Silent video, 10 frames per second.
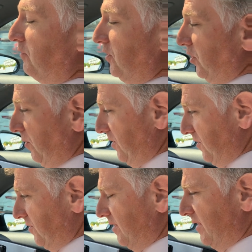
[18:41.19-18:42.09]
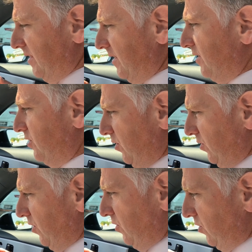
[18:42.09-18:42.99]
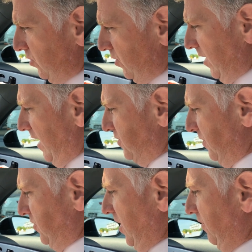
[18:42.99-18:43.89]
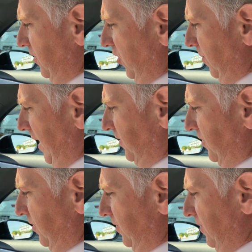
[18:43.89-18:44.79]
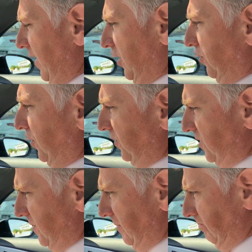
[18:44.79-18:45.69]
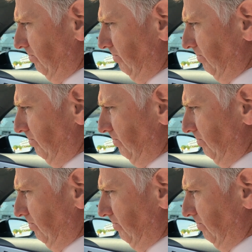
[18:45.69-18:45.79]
And if you don't want it, you can switch it off and you go back to the regular button as well.